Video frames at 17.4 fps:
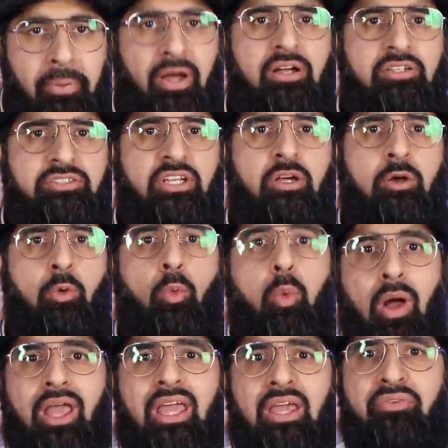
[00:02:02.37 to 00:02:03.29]
But
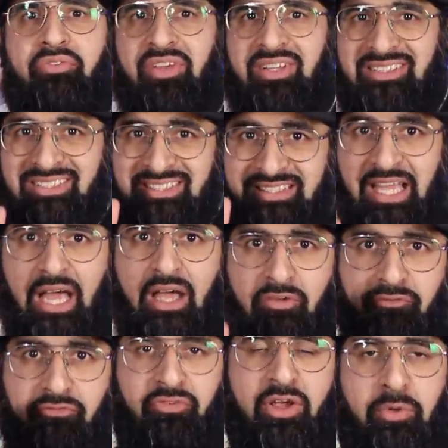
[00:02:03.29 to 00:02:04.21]
what if it's
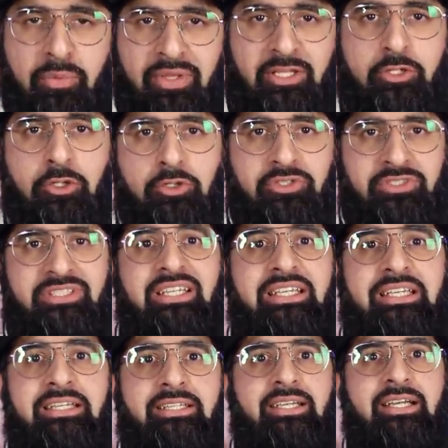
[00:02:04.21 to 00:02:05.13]
that very good
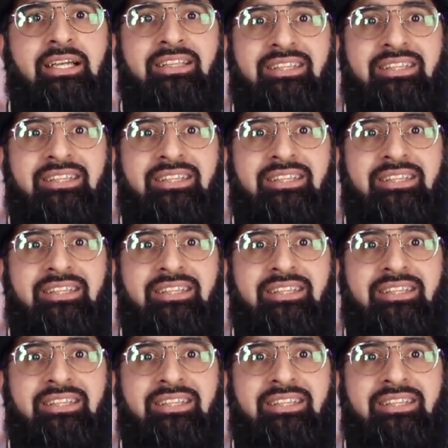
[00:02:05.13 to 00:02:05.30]
deed